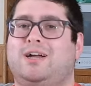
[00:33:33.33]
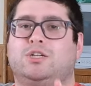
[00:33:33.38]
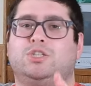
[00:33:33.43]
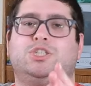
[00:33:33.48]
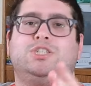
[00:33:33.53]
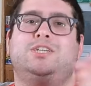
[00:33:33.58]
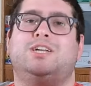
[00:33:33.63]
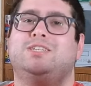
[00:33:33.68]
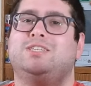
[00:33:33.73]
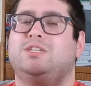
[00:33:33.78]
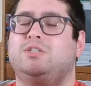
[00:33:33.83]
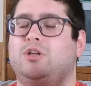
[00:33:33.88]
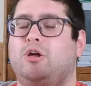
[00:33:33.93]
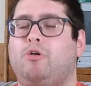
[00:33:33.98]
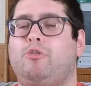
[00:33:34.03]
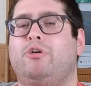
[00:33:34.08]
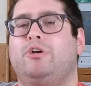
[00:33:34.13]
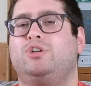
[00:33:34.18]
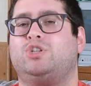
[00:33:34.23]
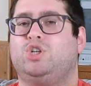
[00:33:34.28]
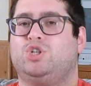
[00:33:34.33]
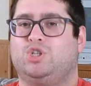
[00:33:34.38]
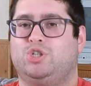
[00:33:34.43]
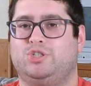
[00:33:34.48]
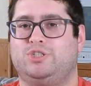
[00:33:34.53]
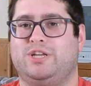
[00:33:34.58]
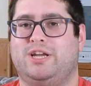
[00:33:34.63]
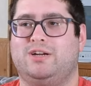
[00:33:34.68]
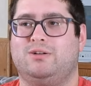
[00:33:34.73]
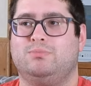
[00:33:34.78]
she doesn't know there are turtles
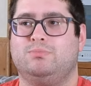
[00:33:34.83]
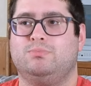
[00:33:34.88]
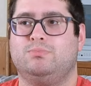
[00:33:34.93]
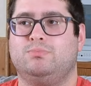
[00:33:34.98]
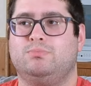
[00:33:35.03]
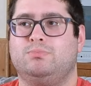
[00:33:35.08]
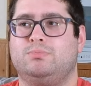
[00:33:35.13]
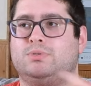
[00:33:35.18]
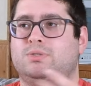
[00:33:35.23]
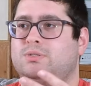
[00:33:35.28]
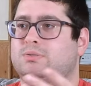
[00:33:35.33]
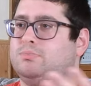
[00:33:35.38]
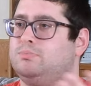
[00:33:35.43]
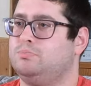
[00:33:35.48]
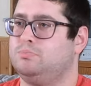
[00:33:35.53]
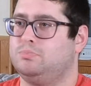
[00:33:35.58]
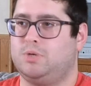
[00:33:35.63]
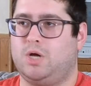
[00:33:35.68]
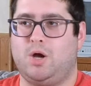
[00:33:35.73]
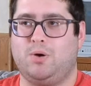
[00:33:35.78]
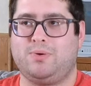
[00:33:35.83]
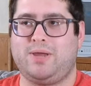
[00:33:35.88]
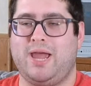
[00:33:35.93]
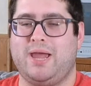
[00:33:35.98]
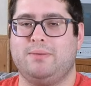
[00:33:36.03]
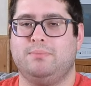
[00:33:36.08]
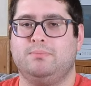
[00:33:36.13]
there. Okay.